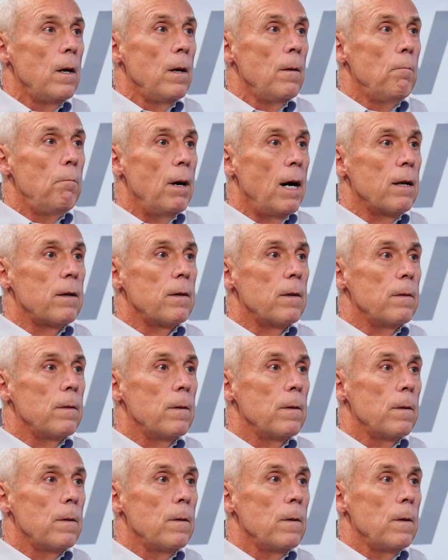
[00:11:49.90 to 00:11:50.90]
But
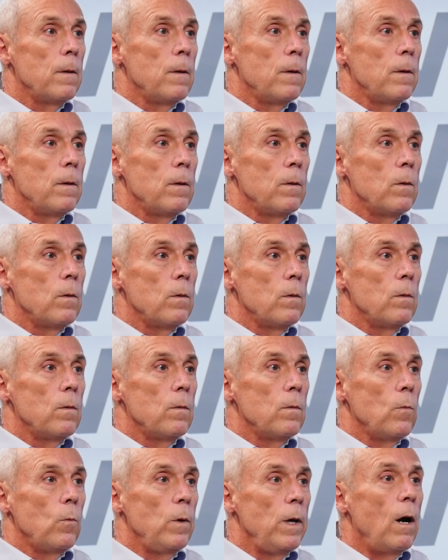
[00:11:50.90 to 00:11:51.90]

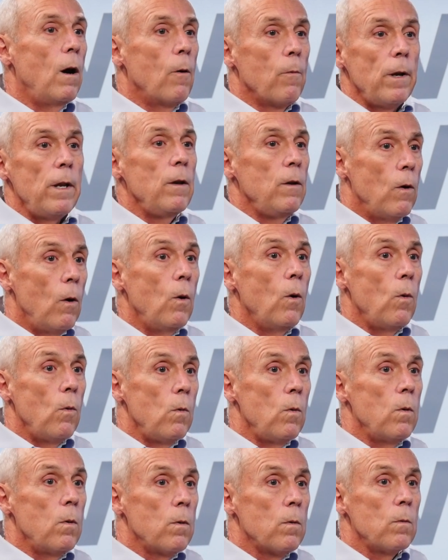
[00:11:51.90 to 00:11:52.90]
we already
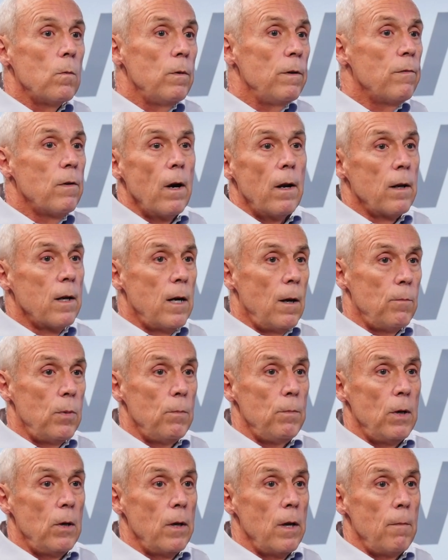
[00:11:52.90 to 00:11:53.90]
know we've got a couple
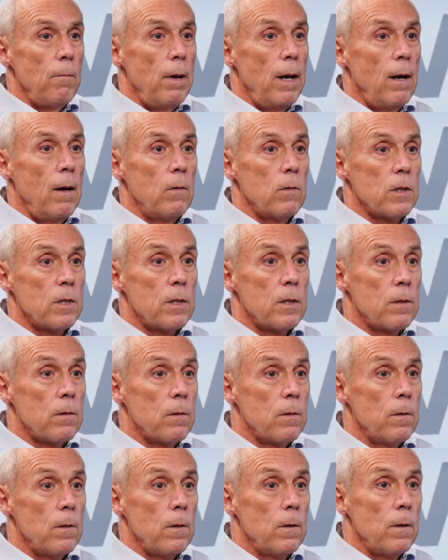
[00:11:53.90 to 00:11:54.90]
billion pounds.
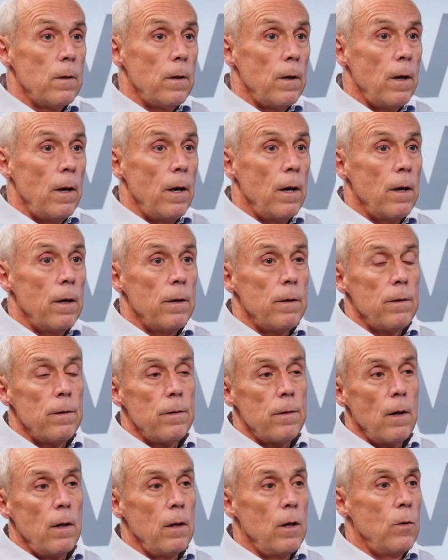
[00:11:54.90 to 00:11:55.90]

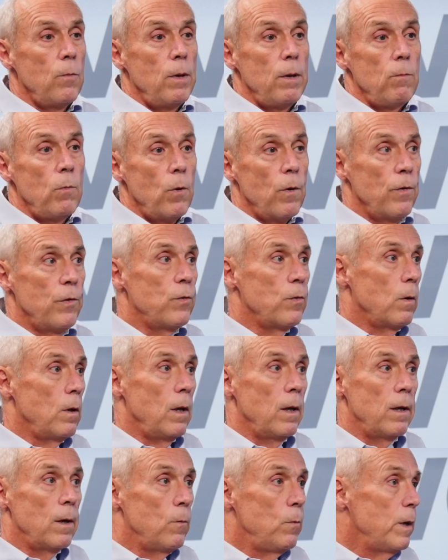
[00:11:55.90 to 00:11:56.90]
And a little bit more
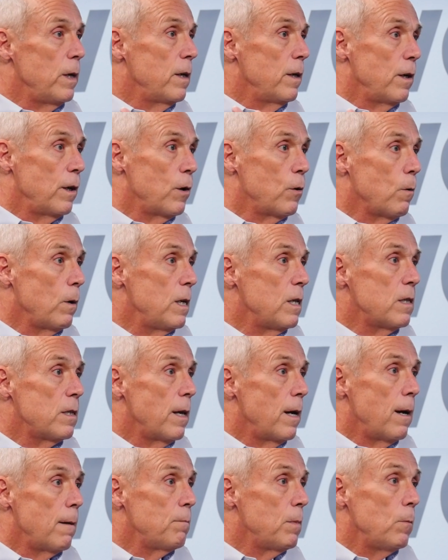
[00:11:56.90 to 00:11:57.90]
drilling, we can increase
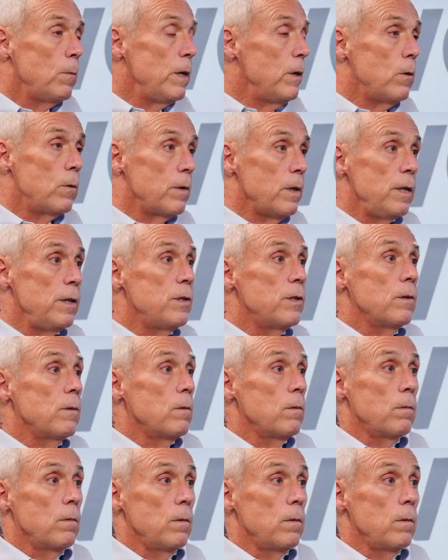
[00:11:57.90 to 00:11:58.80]
that, but we don't need to.